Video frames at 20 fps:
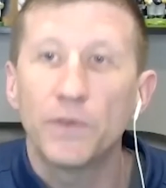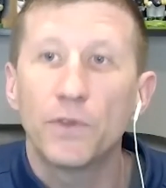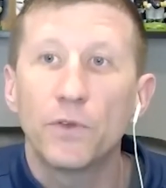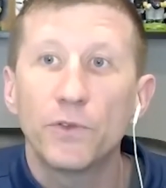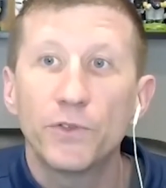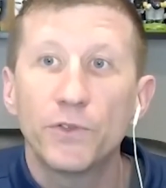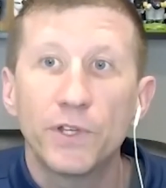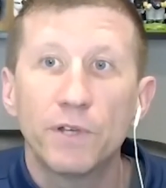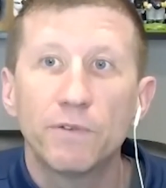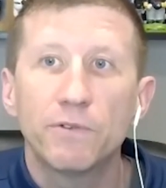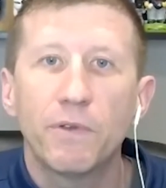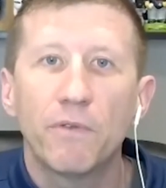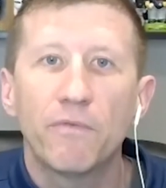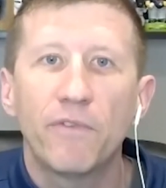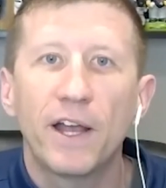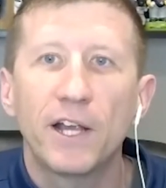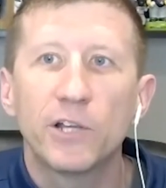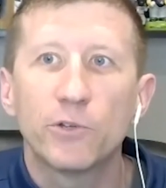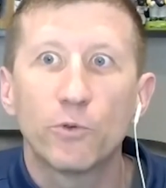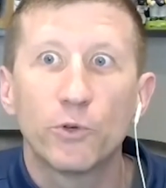those service
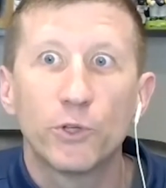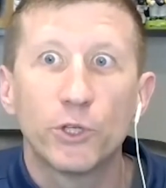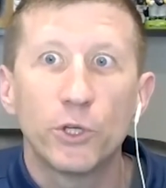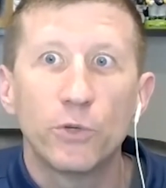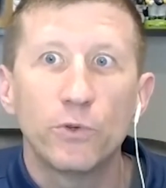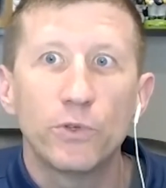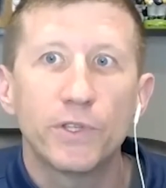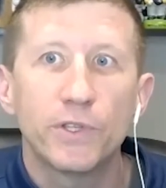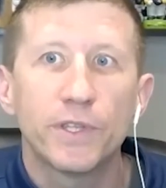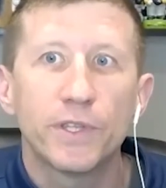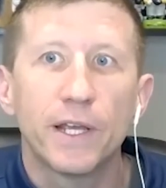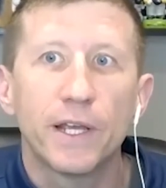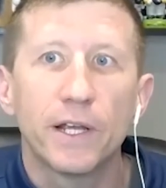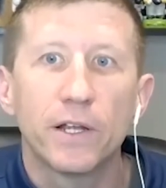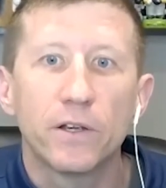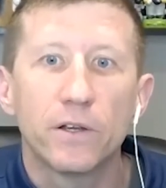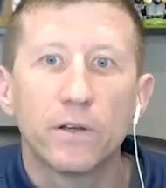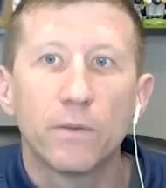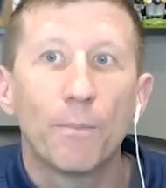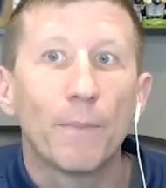providers reduce
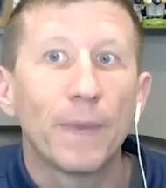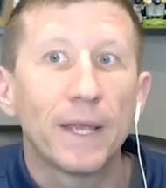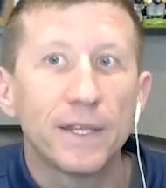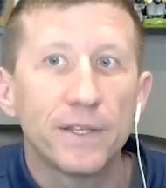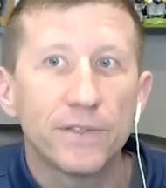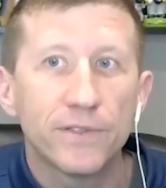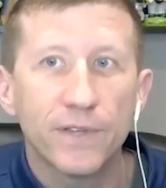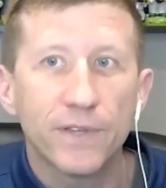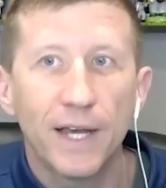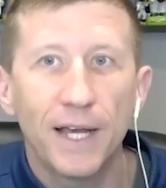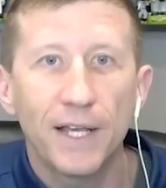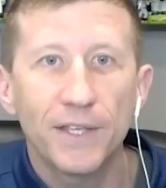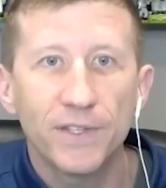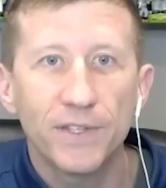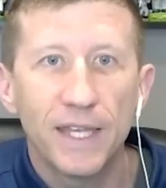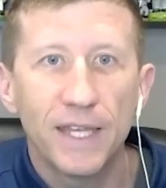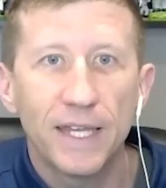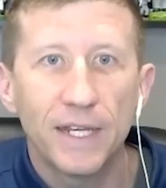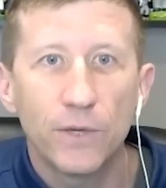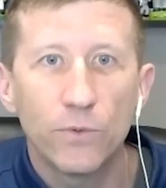their maintenance
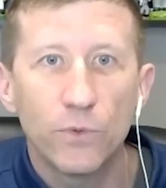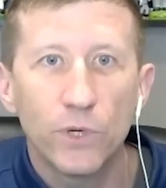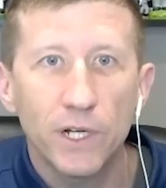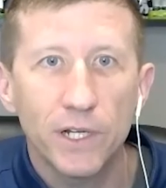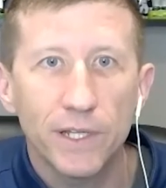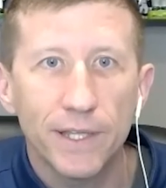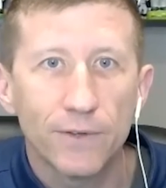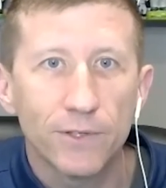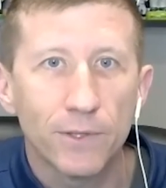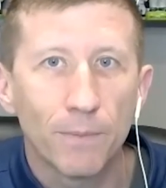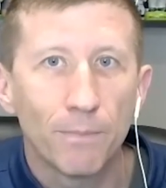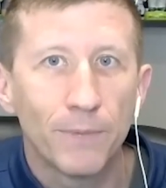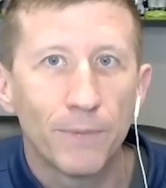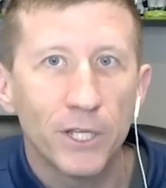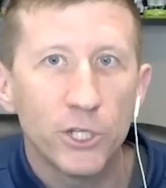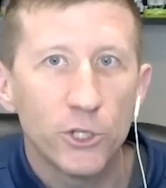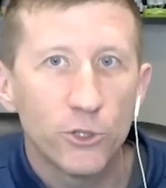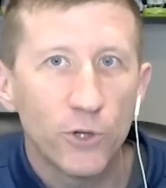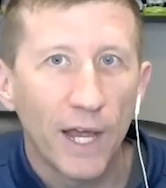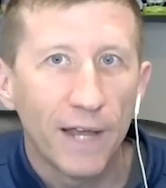costs on that network. That was a
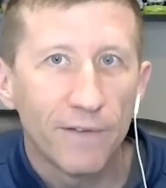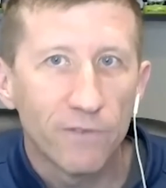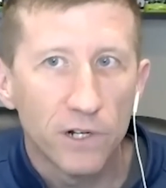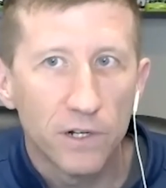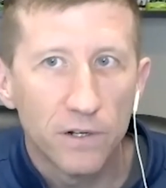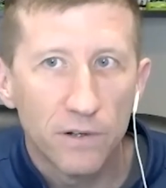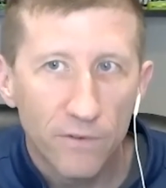big driver.